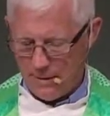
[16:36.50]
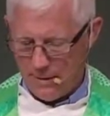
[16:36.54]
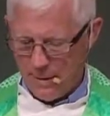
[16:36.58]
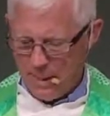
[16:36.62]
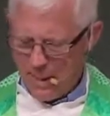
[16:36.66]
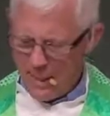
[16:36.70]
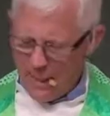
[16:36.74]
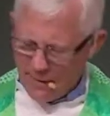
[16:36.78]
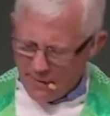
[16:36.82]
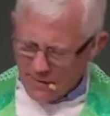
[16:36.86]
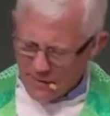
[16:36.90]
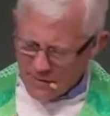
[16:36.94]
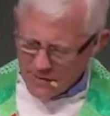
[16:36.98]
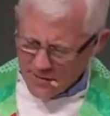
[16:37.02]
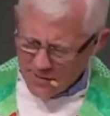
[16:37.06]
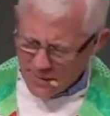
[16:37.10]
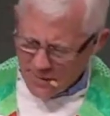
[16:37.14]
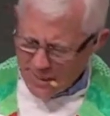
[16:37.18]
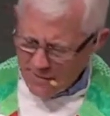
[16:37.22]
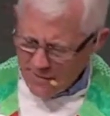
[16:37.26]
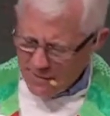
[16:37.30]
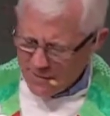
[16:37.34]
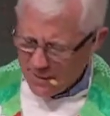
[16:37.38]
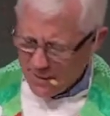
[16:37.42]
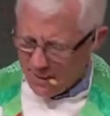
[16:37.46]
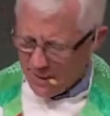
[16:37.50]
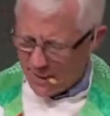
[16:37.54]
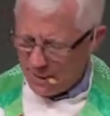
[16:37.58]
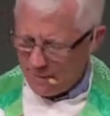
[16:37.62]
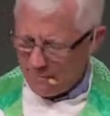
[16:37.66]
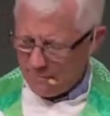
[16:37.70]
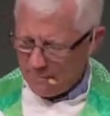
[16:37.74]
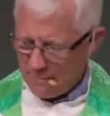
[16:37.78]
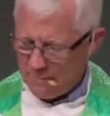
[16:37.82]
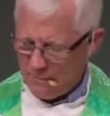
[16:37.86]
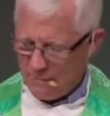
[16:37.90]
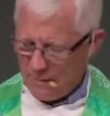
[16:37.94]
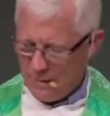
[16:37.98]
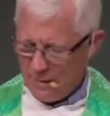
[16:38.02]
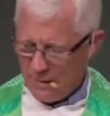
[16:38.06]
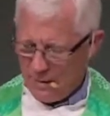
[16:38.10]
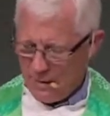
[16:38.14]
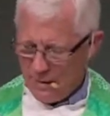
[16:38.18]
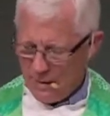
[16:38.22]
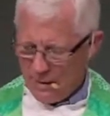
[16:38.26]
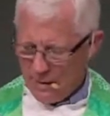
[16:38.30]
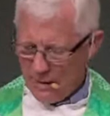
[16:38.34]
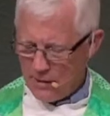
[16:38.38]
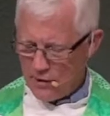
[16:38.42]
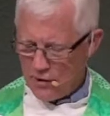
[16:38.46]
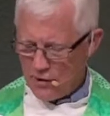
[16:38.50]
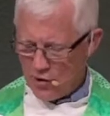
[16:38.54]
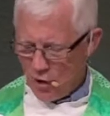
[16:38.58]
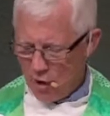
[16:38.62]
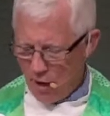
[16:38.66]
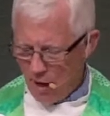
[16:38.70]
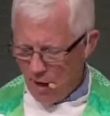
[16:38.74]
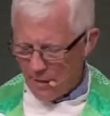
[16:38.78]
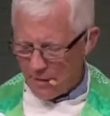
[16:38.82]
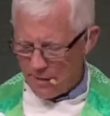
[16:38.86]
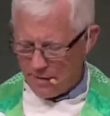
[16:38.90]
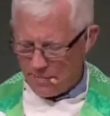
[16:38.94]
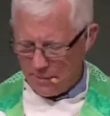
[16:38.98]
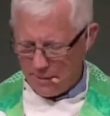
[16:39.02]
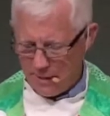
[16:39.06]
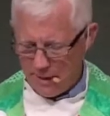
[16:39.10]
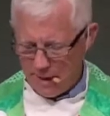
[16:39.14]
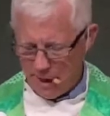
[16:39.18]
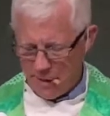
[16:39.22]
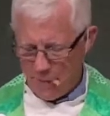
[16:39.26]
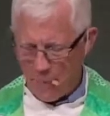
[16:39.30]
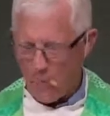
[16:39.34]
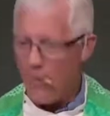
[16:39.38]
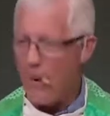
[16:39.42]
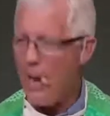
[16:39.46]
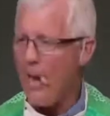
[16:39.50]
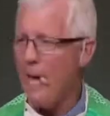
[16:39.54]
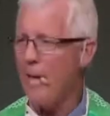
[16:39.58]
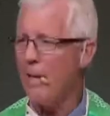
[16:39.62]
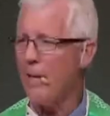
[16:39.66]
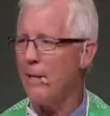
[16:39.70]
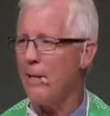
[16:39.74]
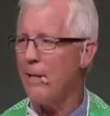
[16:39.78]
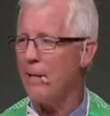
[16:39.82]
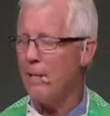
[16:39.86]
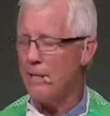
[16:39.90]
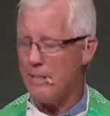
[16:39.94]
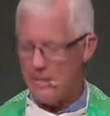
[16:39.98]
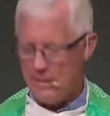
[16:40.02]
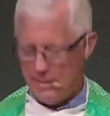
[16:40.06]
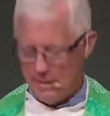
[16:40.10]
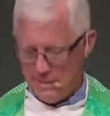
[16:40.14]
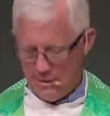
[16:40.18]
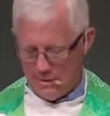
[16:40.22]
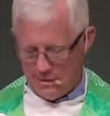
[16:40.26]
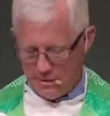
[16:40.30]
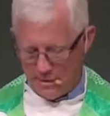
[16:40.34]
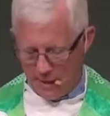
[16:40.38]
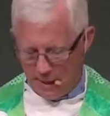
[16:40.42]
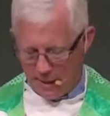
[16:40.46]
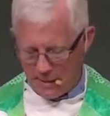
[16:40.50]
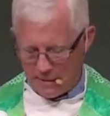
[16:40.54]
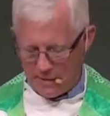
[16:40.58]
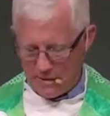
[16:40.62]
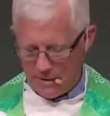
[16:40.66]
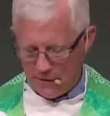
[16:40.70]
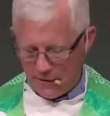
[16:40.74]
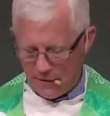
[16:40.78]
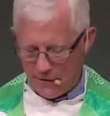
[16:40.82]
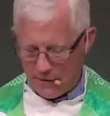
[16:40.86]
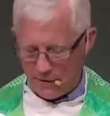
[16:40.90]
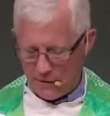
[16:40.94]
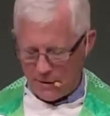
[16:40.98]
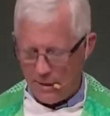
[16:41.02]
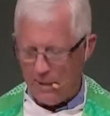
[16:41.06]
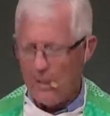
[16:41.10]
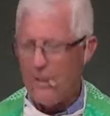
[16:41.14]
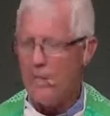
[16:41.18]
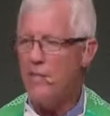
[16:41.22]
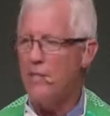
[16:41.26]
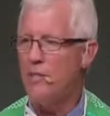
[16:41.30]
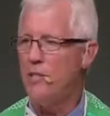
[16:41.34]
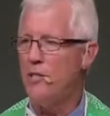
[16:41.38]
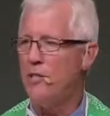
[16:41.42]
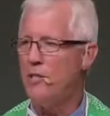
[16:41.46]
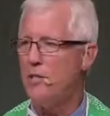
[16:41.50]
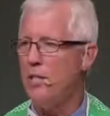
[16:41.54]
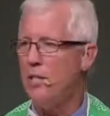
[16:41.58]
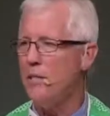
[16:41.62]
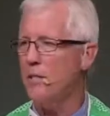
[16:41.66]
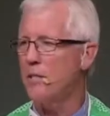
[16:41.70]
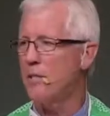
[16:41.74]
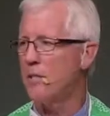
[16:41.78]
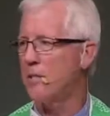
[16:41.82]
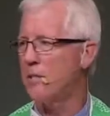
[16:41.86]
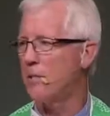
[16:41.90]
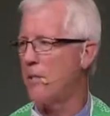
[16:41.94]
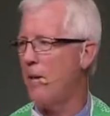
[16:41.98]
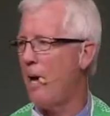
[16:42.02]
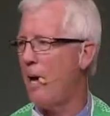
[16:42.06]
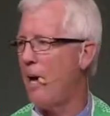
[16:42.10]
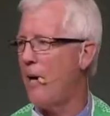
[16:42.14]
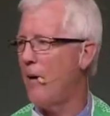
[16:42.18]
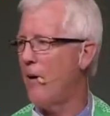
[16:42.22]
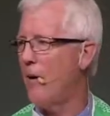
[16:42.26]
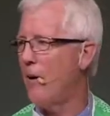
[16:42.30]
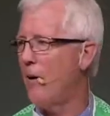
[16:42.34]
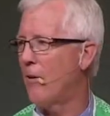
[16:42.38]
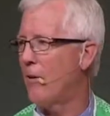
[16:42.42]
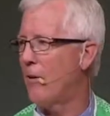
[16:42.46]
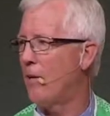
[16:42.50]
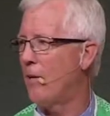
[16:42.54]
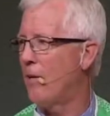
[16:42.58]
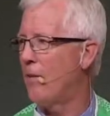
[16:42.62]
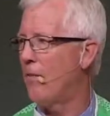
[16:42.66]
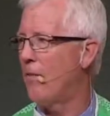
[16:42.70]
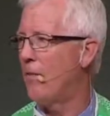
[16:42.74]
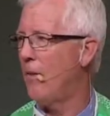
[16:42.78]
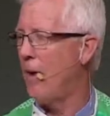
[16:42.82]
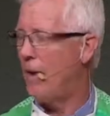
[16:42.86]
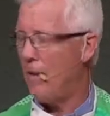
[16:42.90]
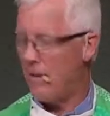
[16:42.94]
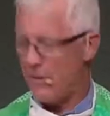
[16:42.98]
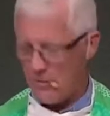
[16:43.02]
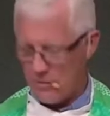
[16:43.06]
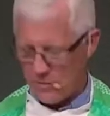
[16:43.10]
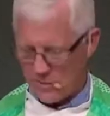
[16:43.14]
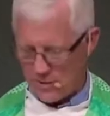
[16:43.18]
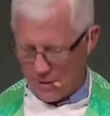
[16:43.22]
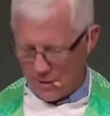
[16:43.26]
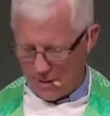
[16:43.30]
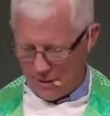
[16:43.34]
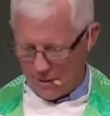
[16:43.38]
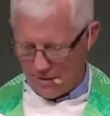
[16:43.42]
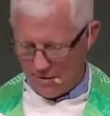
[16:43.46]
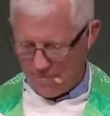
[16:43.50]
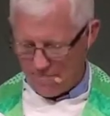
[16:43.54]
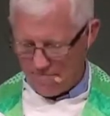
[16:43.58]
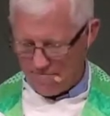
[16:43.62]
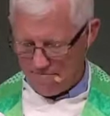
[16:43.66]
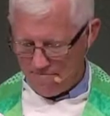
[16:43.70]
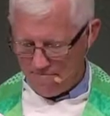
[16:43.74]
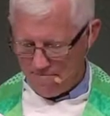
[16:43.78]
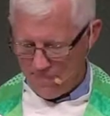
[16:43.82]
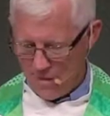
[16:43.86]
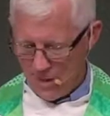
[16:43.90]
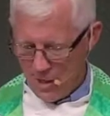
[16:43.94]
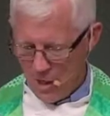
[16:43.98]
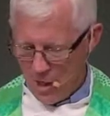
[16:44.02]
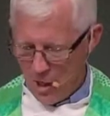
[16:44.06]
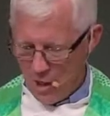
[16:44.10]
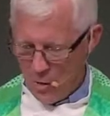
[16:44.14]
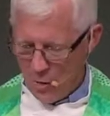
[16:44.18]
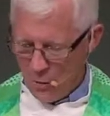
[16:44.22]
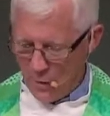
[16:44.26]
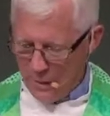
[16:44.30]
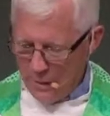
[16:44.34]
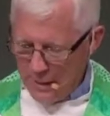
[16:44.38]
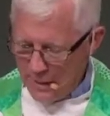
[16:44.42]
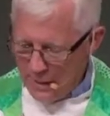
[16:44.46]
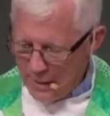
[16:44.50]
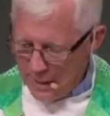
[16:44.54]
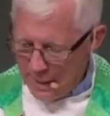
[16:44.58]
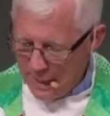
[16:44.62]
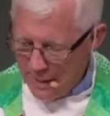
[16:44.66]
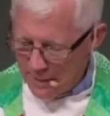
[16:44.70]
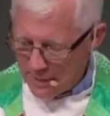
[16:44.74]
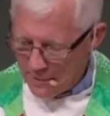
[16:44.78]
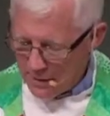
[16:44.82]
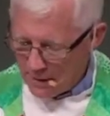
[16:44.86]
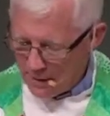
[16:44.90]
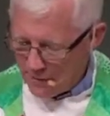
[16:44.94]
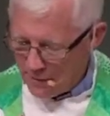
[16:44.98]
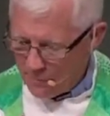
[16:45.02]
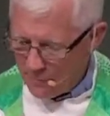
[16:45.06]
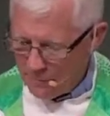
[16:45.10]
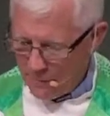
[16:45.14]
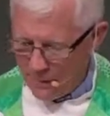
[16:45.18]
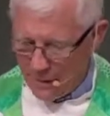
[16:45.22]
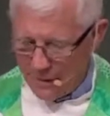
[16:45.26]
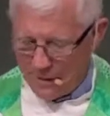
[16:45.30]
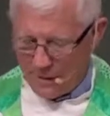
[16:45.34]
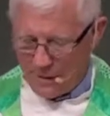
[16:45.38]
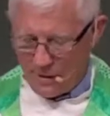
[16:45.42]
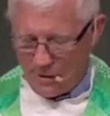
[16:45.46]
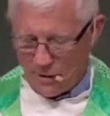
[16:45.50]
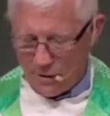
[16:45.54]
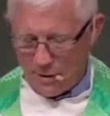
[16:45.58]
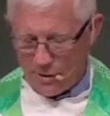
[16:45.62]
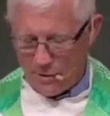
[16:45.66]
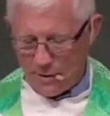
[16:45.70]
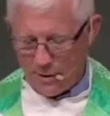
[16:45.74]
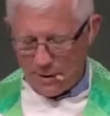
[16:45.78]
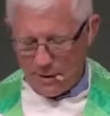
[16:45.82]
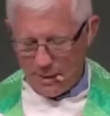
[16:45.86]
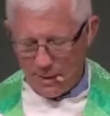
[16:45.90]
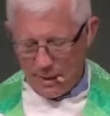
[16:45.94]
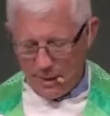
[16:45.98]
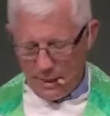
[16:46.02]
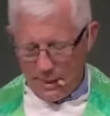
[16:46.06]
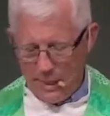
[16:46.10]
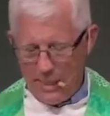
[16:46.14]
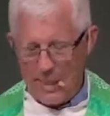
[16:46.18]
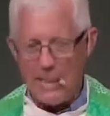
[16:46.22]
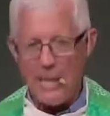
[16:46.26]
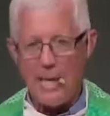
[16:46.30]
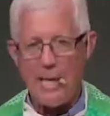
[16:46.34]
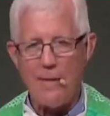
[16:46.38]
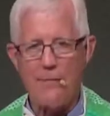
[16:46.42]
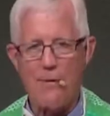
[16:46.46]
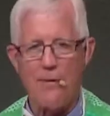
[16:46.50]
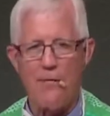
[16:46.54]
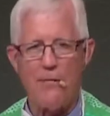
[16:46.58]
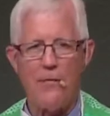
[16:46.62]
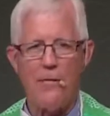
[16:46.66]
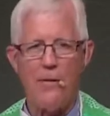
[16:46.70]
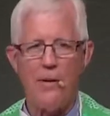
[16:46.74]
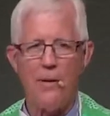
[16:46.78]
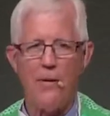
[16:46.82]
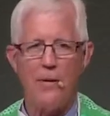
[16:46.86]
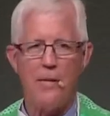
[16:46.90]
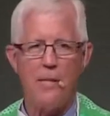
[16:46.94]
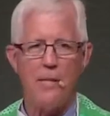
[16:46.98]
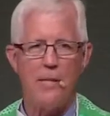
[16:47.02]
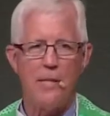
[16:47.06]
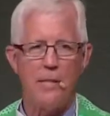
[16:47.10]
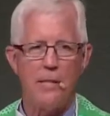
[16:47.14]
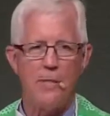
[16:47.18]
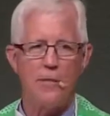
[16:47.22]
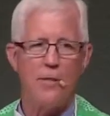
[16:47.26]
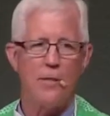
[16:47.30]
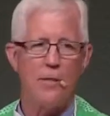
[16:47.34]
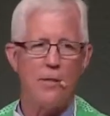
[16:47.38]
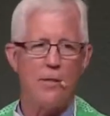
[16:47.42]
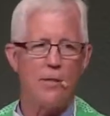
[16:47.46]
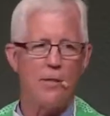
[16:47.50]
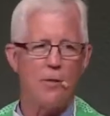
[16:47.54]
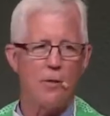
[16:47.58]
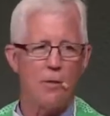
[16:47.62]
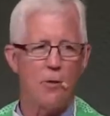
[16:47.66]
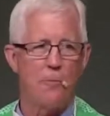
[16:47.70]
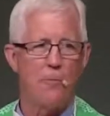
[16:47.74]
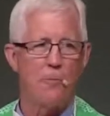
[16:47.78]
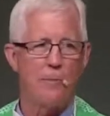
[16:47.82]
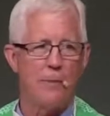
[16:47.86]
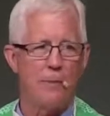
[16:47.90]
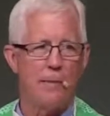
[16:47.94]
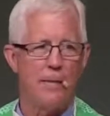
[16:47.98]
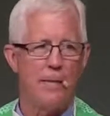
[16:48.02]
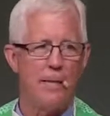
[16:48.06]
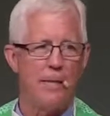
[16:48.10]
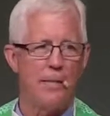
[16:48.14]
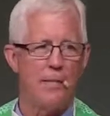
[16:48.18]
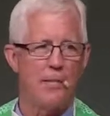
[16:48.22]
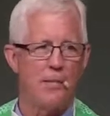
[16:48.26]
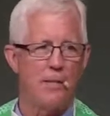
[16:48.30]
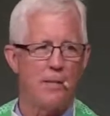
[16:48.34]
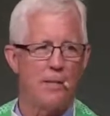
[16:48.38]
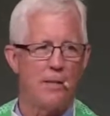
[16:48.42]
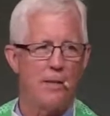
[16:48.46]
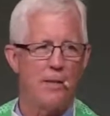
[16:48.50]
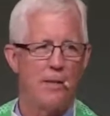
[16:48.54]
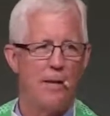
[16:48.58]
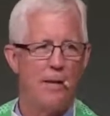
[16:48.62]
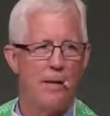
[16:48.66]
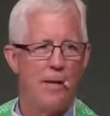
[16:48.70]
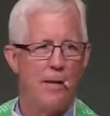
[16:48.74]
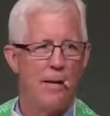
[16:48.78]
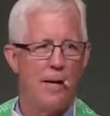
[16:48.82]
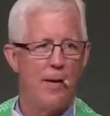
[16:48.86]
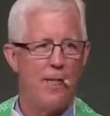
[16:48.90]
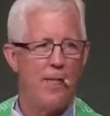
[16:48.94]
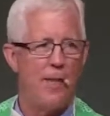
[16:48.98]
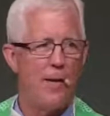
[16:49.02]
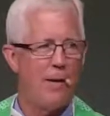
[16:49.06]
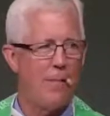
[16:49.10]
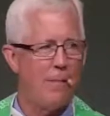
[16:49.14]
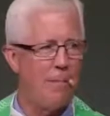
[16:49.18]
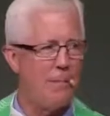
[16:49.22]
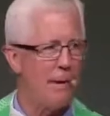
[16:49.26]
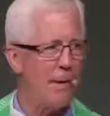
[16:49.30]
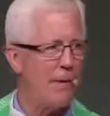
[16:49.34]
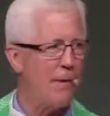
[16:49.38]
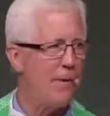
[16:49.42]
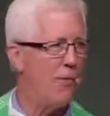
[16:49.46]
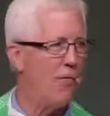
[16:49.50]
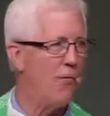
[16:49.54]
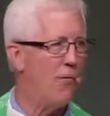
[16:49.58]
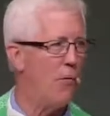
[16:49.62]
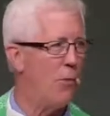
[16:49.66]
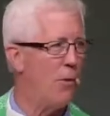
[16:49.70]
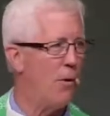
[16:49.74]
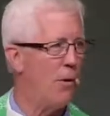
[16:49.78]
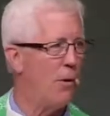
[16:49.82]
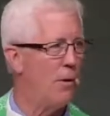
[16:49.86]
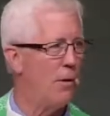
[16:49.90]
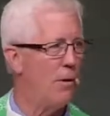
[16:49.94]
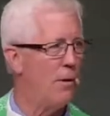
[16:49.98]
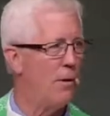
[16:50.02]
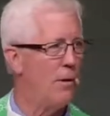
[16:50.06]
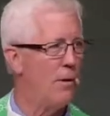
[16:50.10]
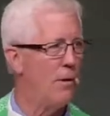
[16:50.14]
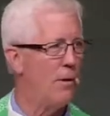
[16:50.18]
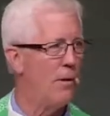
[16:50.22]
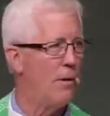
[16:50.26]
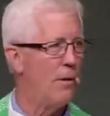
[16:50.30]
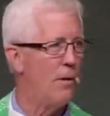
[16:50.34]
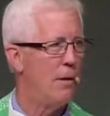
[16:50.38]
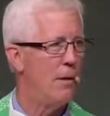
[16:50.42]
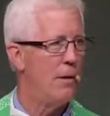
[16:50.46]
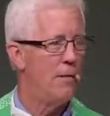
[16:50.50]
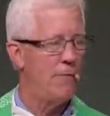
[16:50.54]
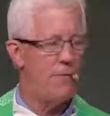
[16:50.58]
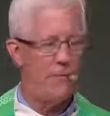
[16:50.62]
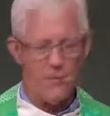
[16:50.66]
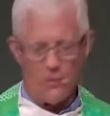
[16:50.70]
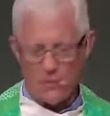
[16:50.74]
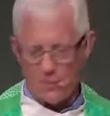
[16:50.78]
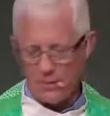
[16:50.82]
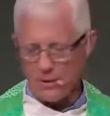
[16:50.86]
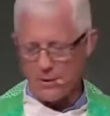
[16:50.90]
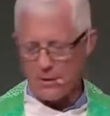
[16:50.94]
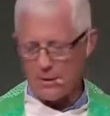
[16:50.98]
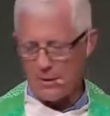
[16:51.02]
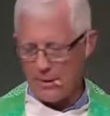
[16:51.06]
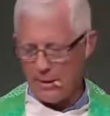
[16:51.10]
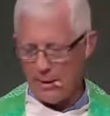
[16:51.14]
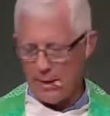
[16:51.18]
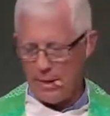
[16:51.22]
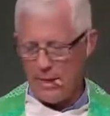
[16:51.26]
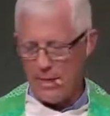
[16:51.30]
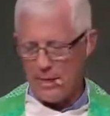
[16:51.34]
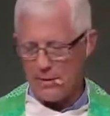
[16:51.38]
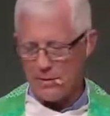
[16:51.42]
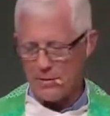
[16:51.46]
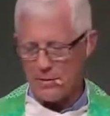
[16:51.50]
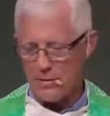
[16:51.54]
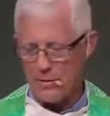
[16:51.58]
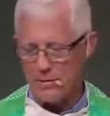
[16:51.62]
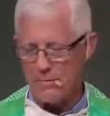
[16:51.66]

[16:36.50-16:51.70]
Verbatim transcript: And at the same time, it dawned on me how radically different Jesus' hierarchy of values are. When he came to live upon the earth, he gave a very different interpretation of that metaphor of first class.